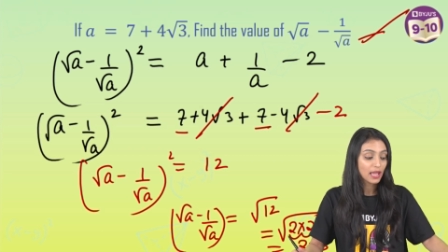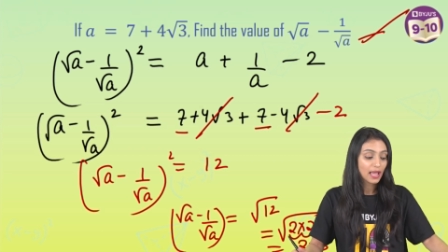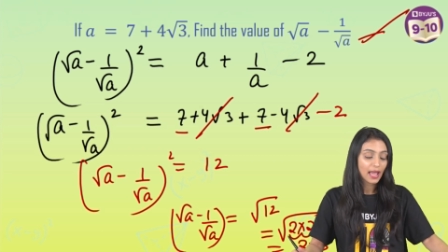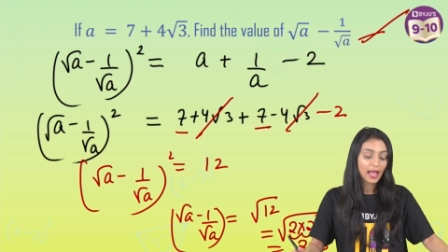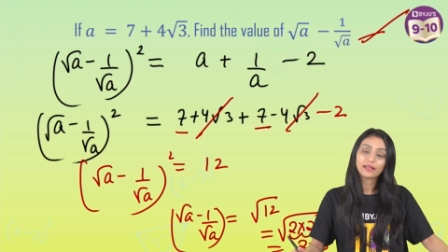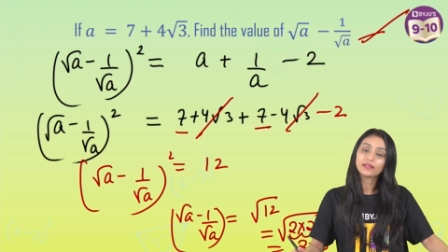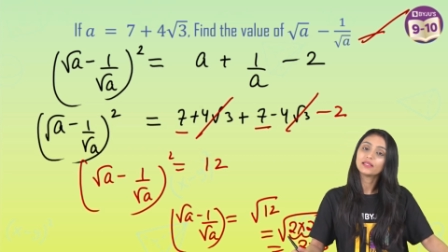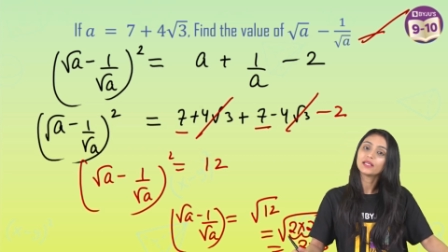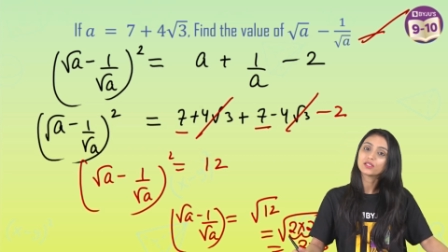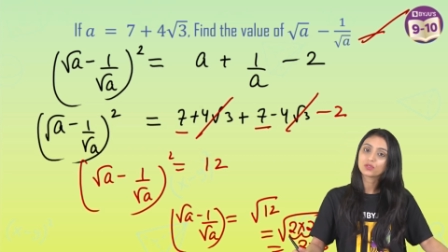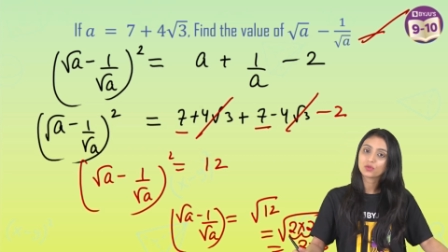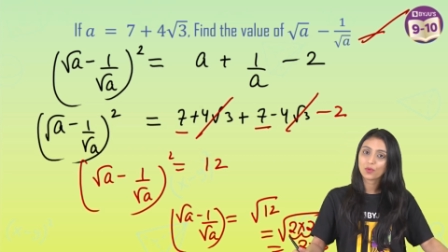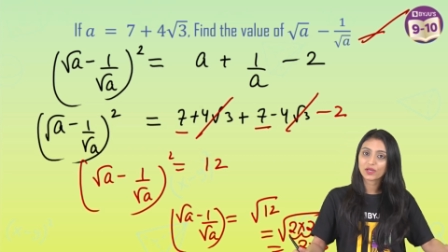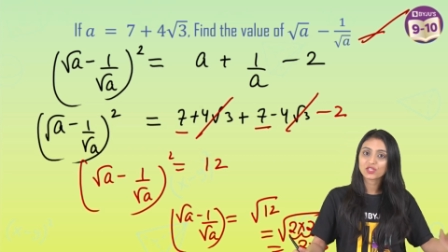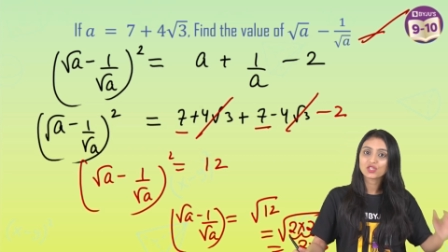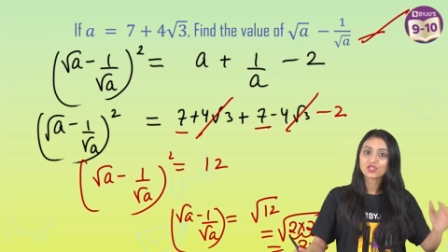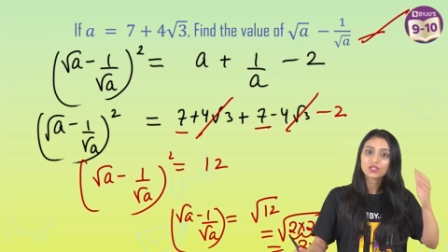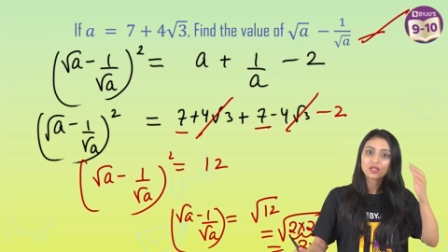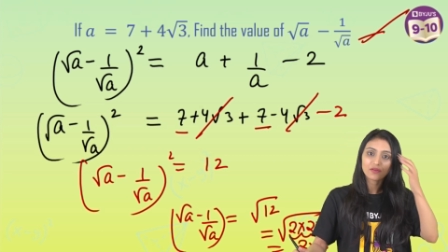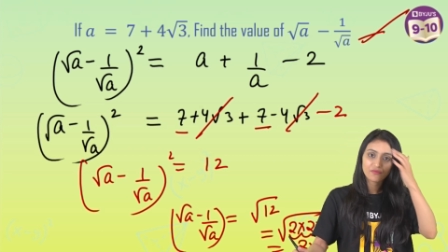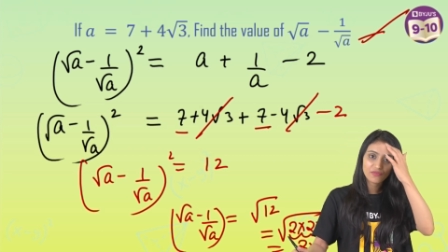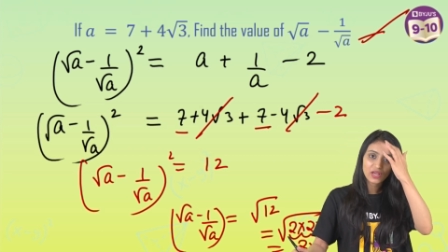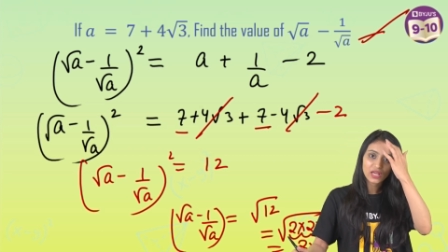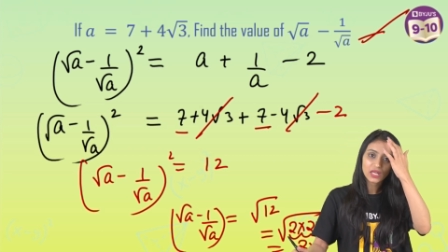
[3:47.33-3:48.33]
And these
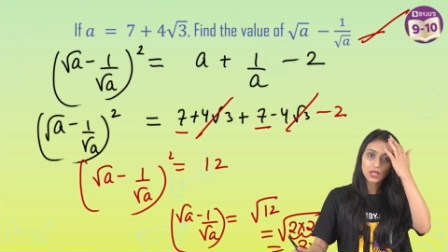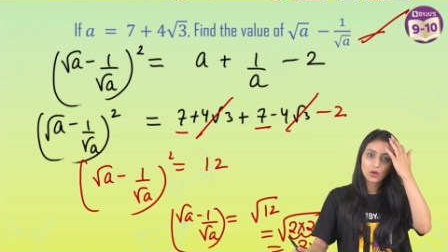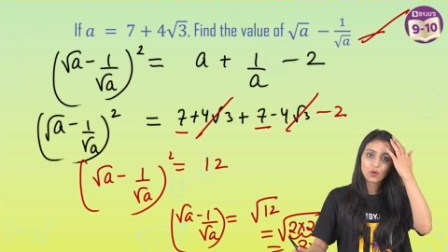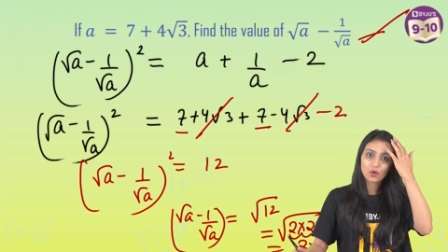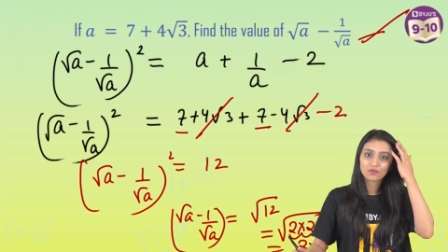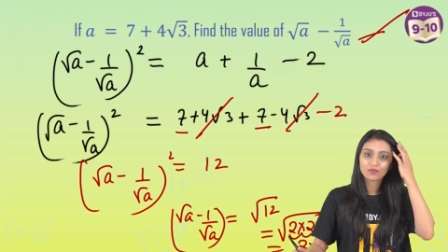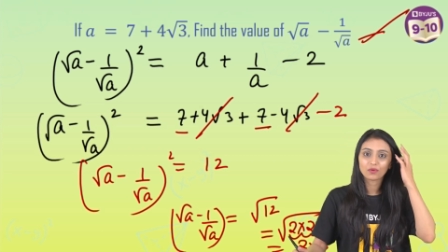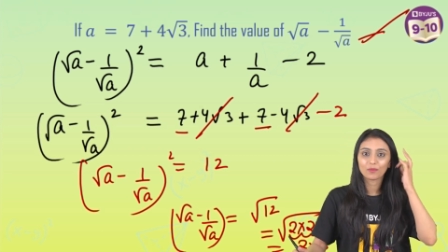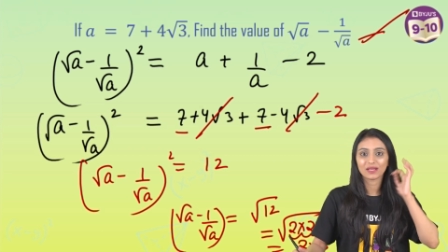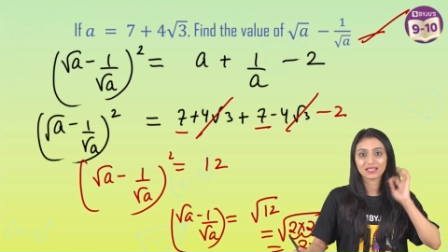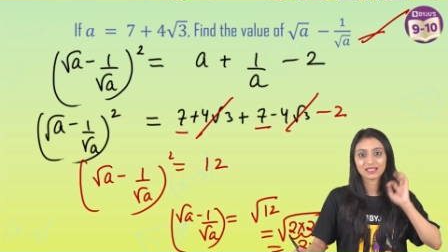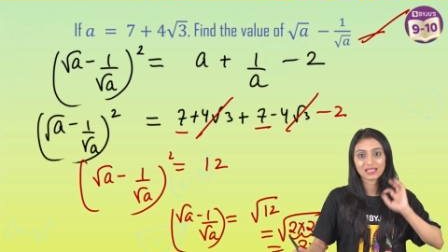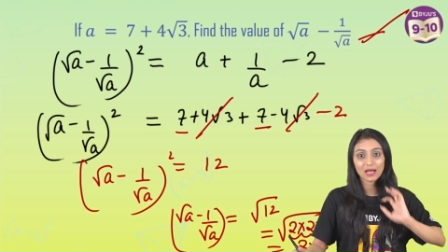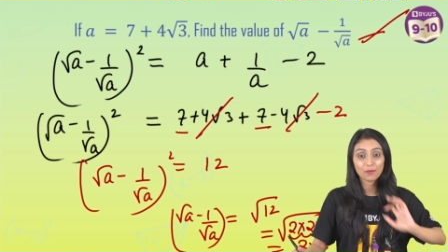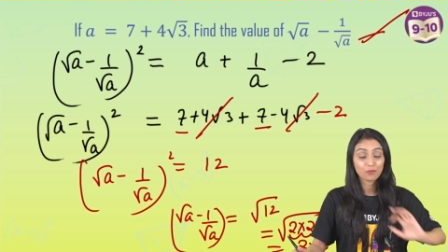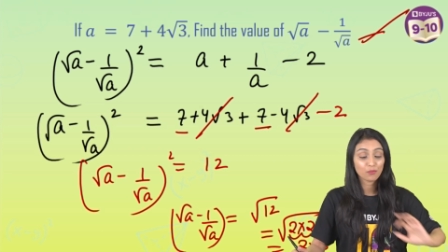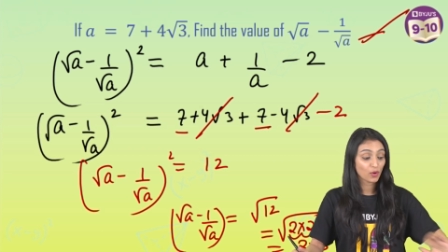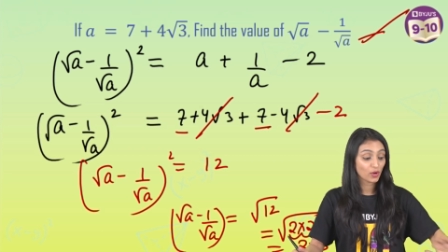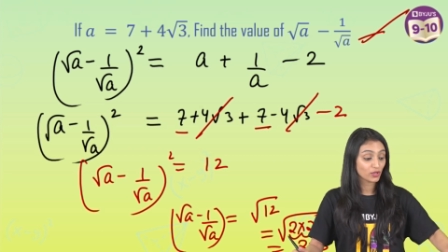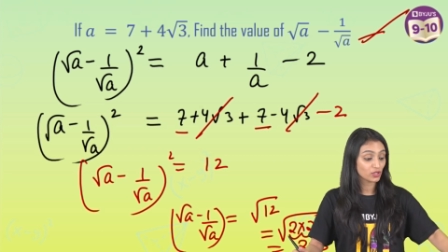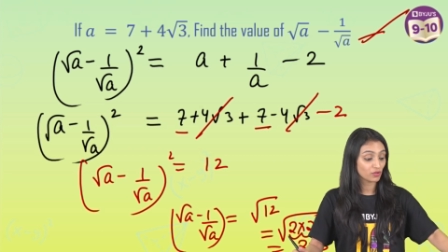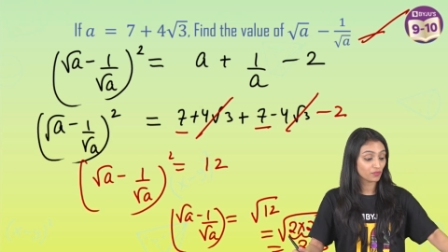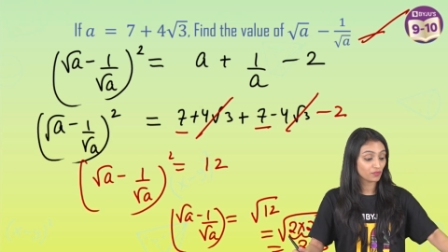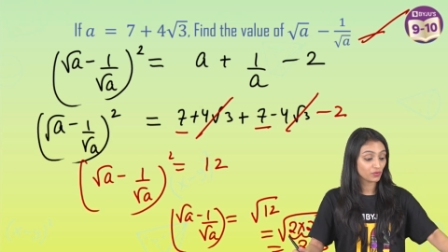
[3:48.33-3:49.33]
questions are very good from exam
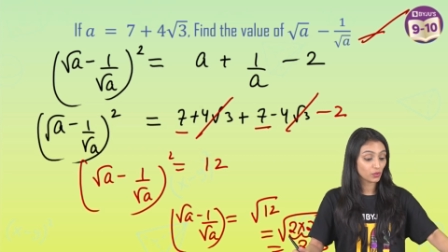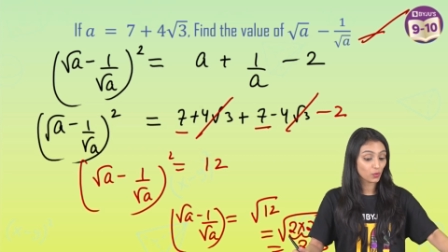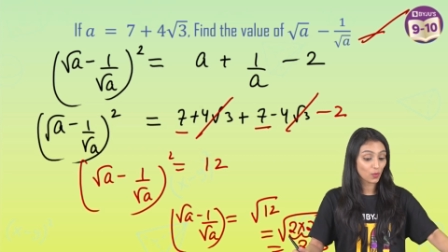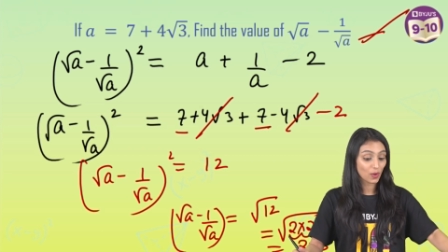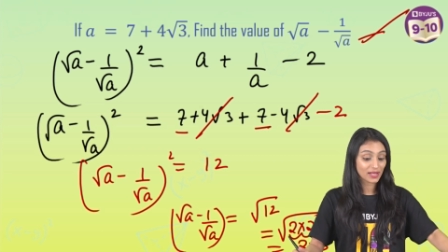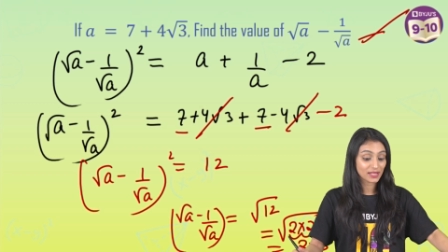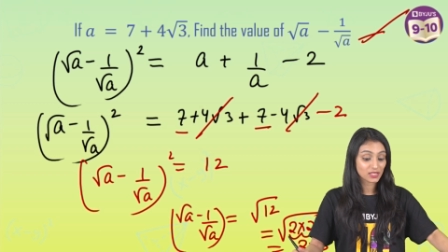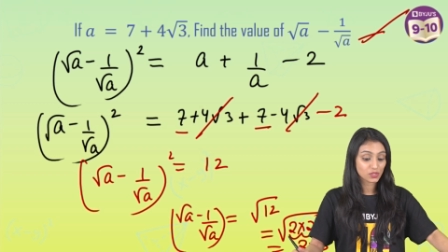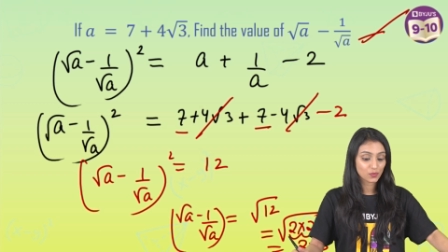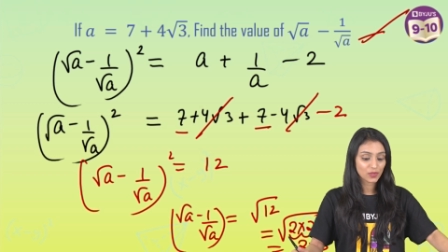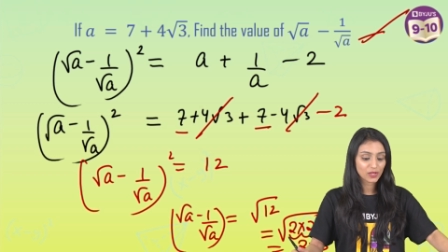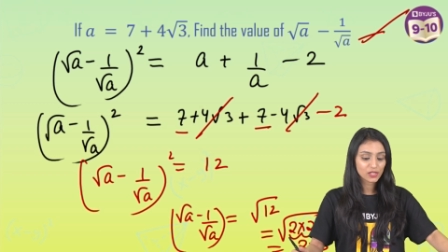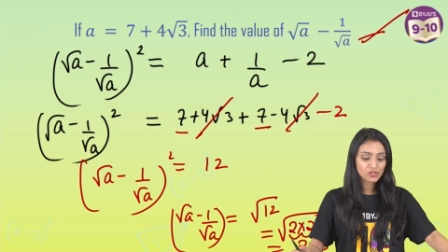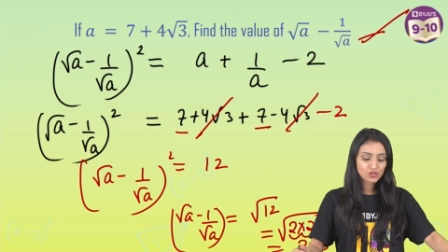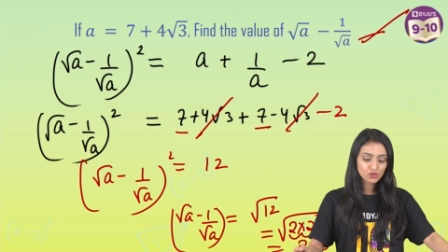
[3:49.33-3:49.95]
point of view as well.